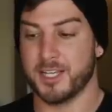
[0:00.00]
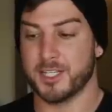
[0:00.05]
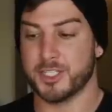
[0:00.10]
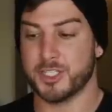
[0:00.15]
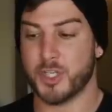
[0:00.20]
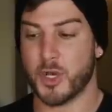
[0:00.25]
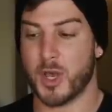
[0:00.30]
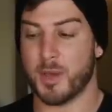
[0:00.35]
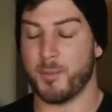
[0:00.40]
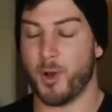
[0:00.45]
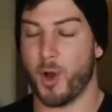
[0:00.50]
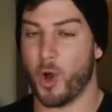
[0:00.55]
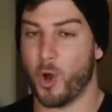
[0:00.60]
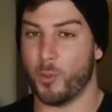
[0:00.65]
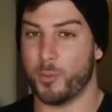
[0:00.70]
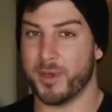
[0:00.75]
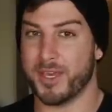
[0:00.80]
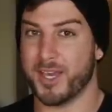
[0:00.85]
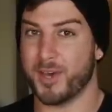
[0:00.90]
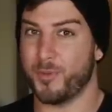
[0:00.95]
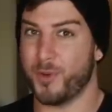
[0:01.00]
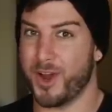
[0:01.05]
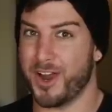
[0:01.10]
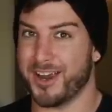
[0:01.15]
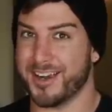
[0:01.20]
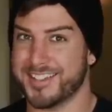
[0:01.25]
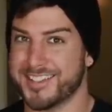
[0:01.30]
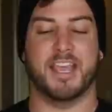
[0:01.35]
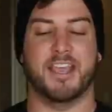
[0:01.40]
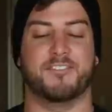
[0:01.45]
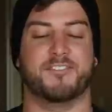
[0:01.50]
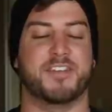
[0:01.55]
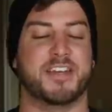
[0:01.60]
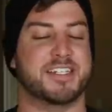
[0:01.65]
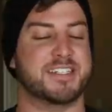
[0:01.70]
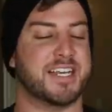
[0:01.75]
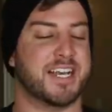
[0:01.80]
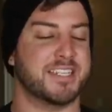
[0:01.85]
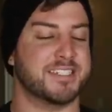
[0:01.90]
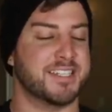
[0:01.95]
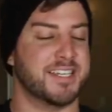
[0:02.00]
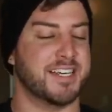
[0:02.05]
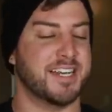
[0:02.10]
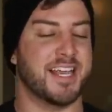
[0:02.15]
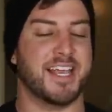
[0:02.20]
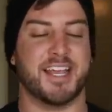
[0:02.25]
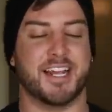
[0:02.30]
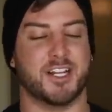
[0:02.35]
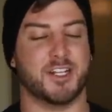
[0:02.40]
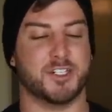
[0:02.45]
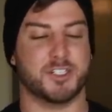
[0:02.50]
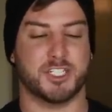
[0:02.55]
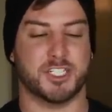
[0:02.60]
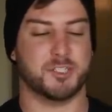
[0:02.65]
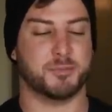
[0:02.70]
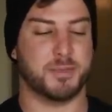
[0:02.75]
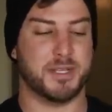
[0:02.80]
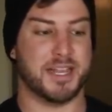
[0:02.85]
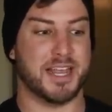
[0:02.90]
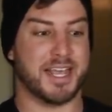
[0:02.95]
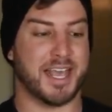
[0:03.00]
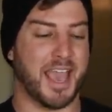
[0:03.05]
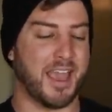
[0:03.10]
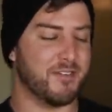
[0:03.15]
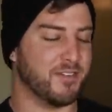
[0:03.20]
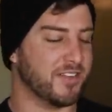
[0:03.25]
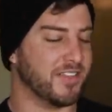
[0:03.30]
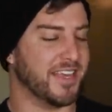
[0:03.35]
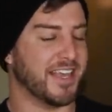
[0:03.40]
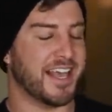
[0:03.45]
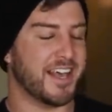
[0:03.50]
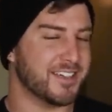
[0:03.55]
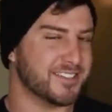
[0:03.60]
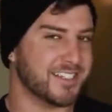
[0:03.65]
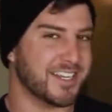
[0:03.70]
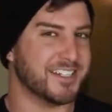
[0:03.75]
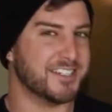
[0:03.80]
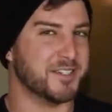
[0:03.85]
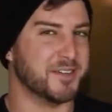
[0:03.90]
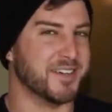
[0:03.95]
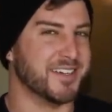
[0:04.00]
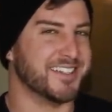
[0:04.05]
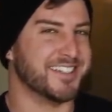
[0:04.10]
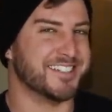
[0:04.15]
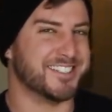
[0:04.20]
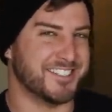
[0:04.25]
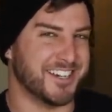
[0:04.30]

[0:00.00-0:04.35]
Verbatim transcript: so I'm hoping it works. If it doesn't, it'll just be like everything else I do on this